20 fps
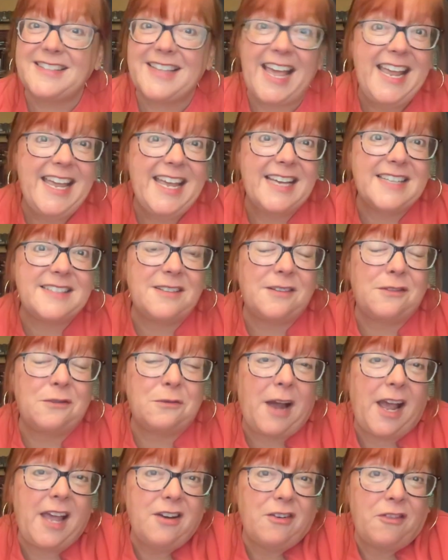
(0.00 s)
They get to
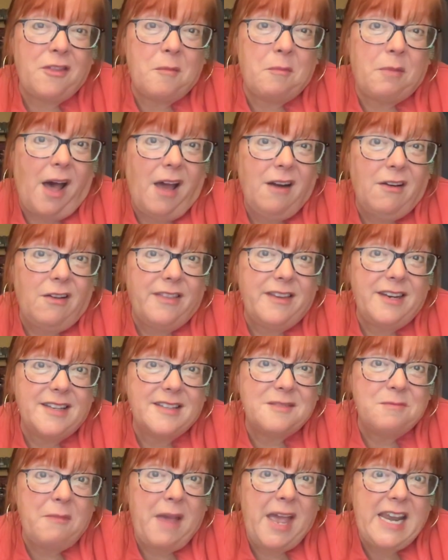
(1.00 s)
write on the bottle that
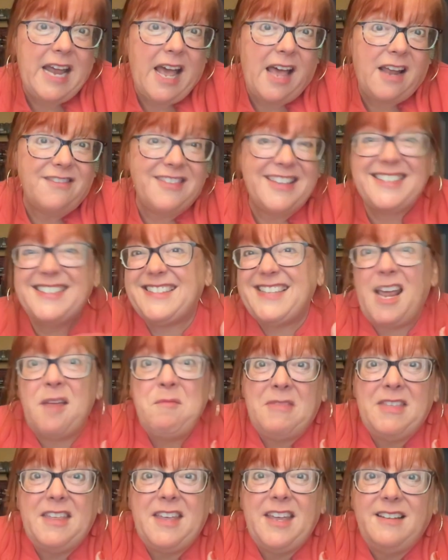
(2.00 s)
it's made out of the
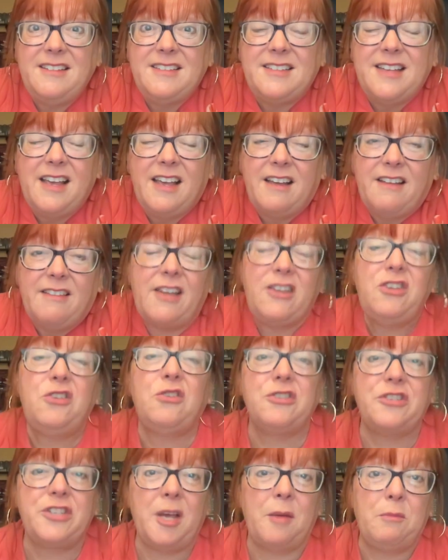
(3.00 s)
same things that
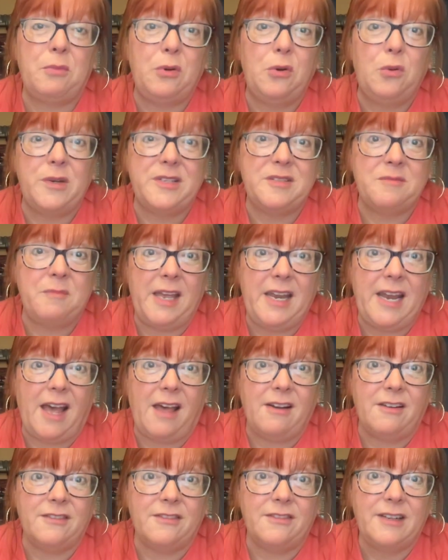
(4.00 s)
your shampoo was made
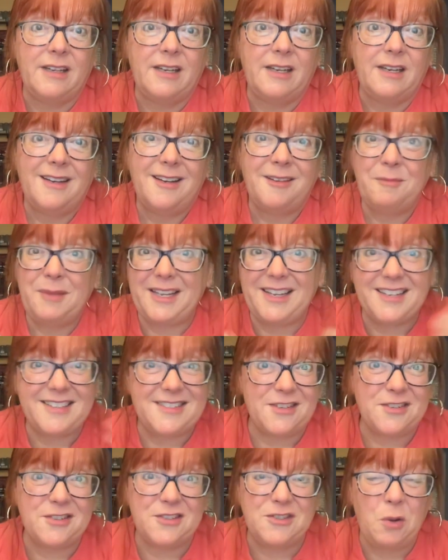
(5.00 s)
out of, because
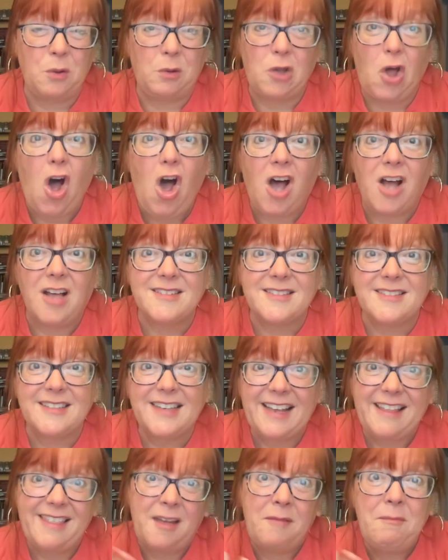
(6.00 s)
there's no laws
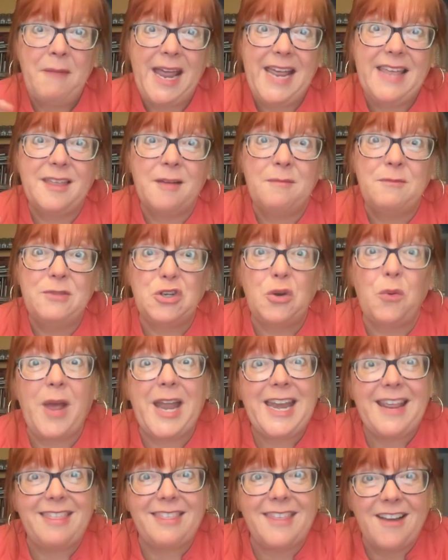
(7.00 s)
that make them do
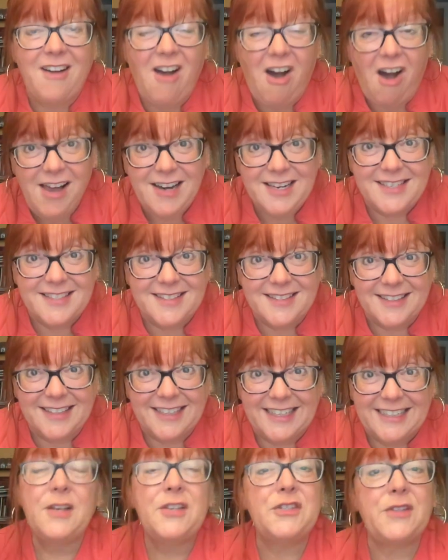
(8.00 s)
anything
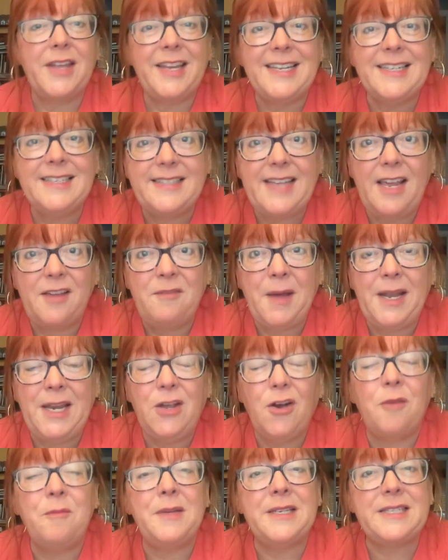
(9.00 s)
honestly. So they can save money
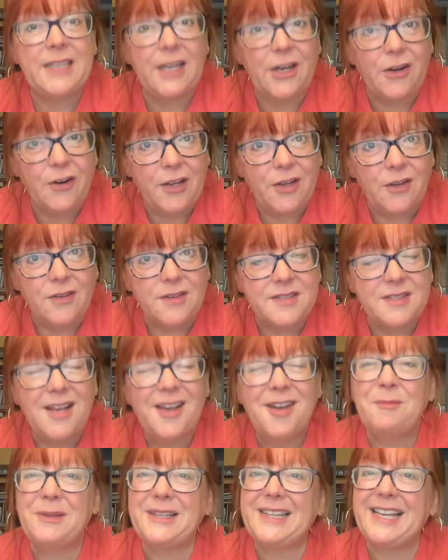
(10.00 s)
on materials,
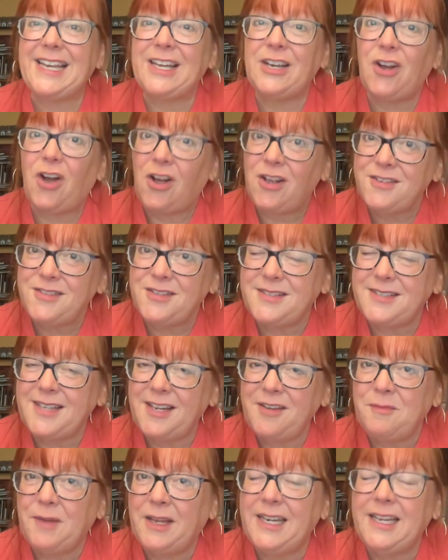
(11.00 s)
but they can also
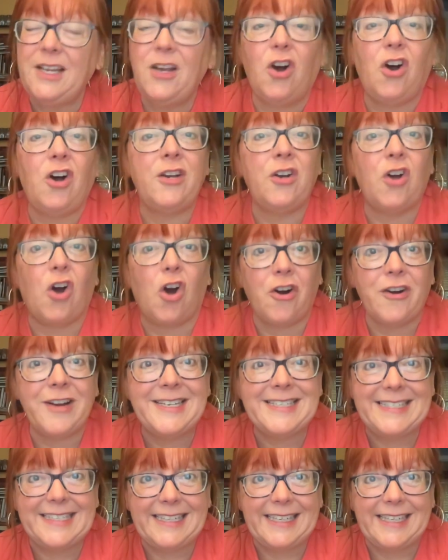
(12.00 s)
save money on
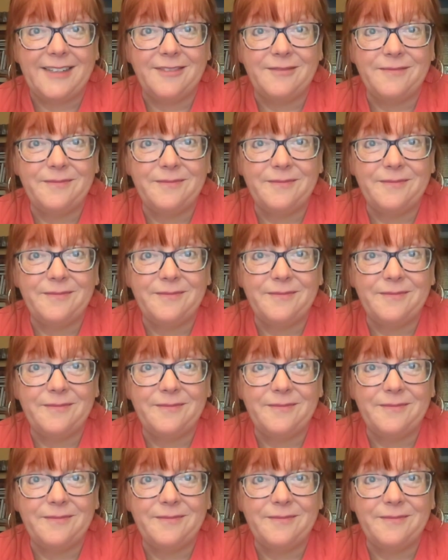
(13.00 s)
R&D.